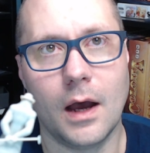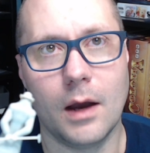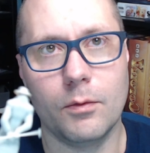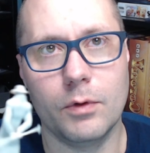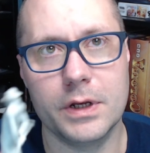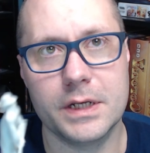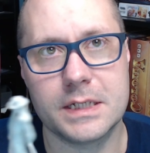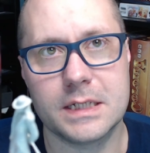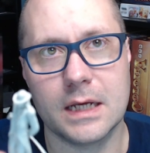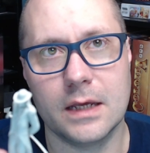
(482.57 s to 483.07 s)

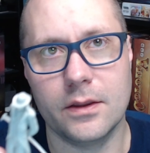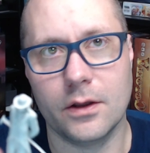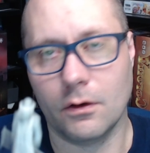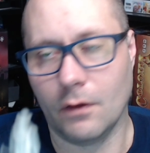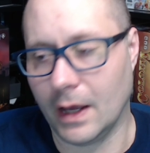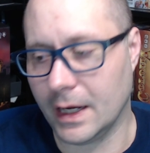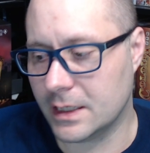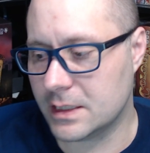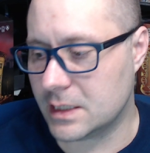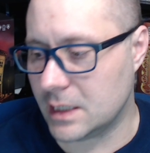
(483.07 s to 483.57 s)
wouldn't say they're
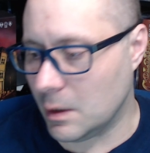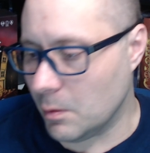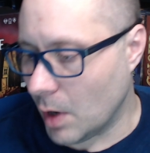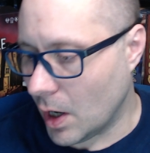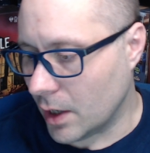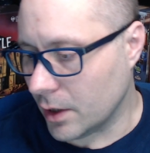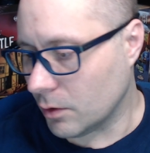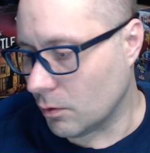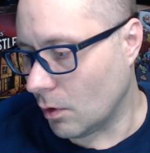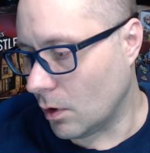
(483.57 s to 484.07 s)
like
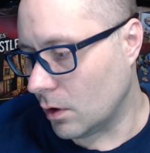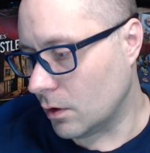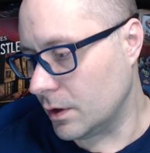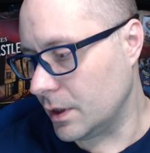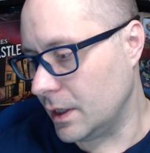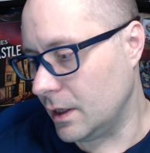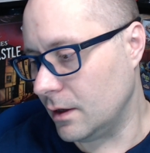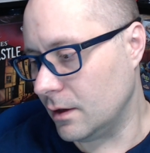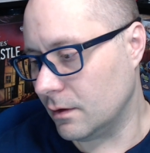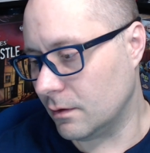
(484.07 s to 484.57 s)
Simon
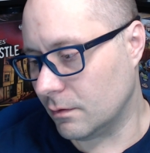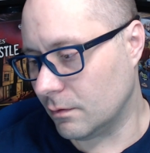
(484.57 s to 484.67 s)
quality,